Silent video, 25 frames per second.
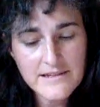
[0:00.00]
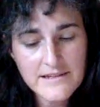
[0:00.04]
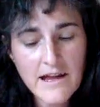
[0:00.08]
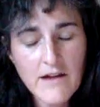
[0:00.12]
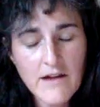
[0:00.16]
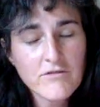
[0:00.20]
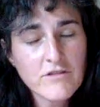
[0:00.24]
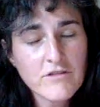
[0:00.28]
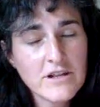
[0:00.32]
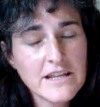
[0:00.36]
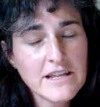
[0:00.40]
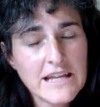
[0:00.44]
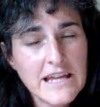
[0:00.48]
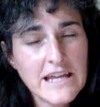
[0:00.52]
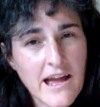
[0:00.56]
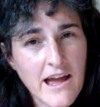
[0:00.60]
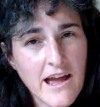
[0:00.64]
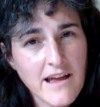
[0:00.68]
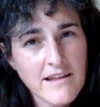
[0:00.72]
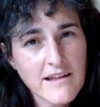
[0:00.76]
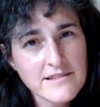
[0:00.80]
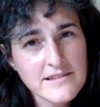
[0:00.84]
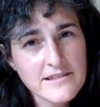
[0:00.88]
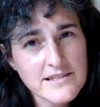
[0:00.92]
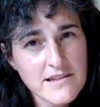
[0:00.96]
definitely
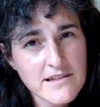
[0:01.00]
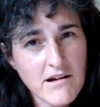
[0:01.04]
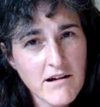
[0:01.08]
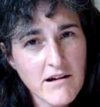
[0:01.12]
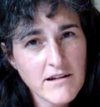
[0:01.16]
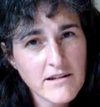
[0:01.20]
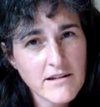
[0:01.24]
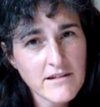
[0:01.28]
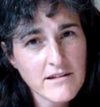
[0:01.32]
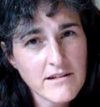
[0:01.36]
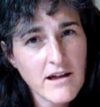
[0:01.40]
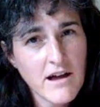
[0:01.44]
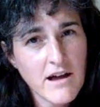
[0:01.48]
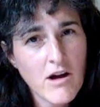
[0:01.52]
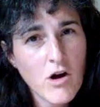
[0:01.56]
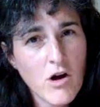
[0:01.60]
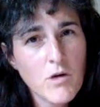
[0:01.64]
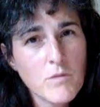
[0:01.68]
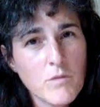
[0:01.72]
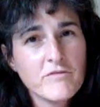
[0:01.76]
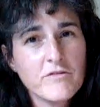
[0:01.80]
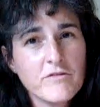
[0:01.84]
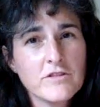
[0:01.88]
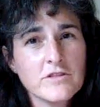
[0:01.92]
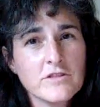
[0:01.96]
ends on a
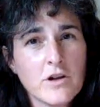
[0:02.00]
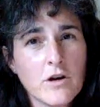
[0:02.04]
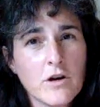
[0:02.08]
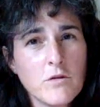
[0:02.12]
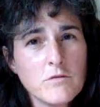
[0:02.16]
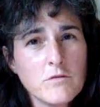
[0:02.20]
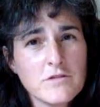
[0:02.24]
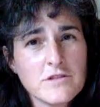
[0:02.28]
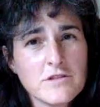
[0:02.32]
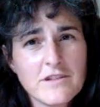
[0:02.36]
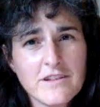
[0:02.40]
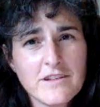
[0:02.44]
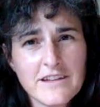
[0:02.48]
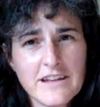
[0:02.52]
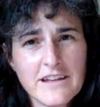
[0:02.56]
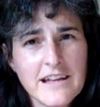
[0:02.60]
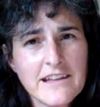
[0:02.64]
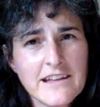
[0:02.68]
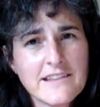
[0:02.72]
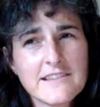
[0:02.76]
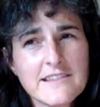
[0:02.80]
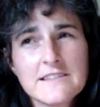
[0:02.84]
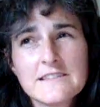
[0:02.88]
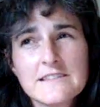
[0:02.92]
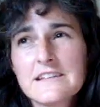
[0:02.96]
hopeful note.
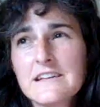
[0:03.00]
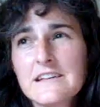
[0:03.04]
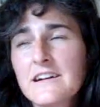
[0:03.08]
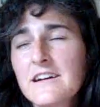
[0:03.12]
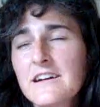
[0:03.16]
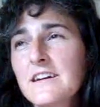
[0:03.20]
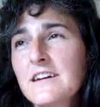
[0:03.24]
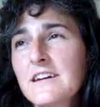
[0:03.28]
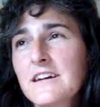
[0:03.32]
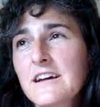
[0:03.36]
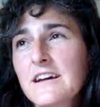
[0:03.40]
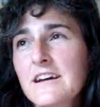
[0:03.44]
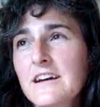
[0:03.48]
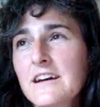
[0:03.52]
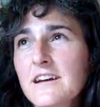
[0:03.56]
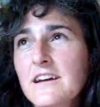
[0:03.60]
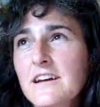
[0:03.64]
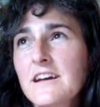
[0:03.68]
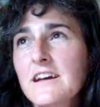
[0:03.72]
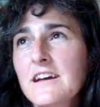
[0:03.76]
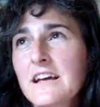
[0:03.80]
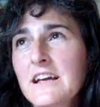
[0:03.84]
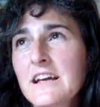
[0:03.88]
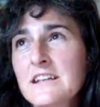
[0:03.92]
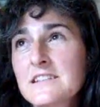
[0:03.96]
It's
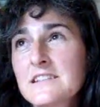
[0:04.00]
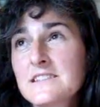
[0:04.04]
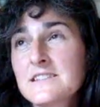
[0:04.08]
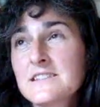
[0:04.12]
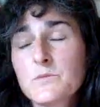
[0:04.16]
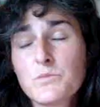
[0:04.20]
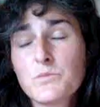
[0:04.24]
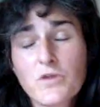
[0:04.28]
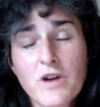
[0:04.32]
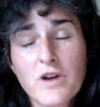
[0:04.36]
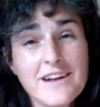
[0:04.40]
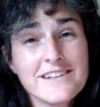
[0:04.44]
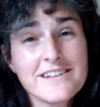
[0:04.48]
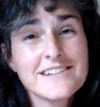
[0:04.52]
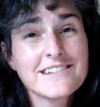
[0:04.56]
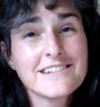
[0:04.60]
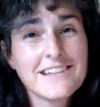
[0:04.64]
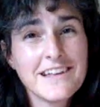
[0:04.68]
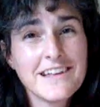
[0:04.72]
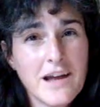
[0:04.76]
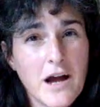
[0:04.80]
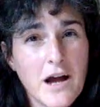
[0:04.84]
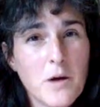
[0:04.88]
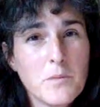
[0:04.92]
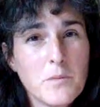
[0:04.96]

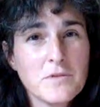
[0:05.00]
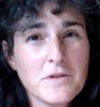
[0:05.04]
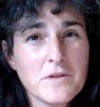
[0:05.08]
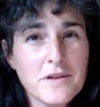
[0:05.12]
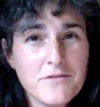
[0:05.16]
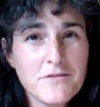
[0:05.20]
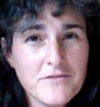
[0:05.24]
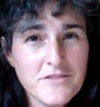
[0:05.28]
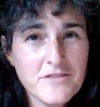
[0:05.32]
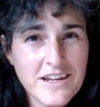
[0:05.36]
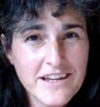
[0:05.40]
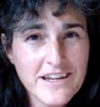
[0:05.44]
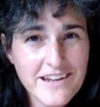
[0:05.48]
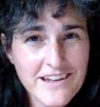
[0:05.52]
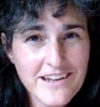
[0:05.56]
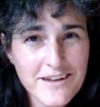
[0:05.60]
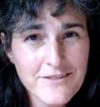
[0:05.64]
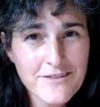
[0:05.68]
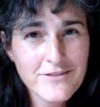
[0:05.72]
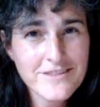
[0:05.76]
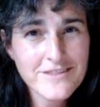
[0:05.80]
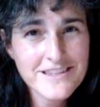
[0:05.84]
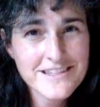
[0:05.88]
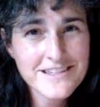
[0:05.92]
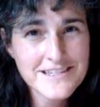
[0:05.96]
surprisingly uplifting
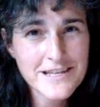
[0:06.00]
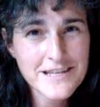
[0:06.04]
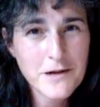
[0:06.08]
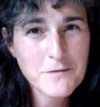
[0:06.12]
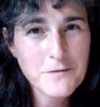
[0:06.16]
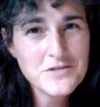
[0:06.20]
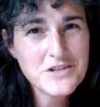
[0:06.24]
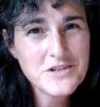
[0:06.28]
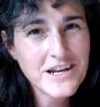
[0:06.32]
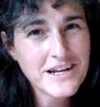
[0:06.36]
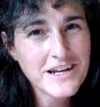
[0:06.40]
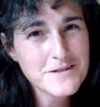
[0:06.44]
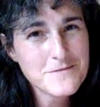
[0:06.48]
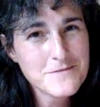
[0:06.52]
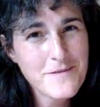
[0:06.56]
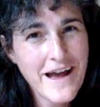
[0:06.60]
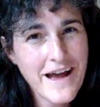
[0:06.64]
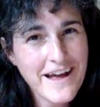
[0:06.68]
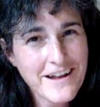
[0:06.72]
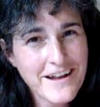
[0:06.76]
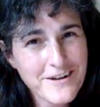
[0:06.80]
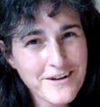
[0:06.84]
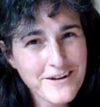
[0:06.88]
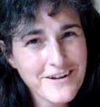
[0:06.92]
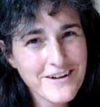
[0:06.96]
given the subject
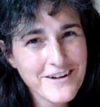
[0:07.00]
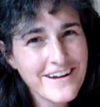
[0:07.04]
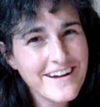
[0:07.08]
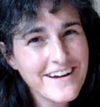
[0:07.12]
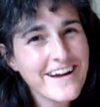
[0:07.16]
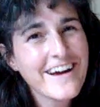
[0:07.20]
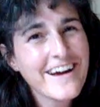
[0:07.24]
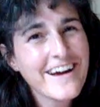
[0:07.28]
matter.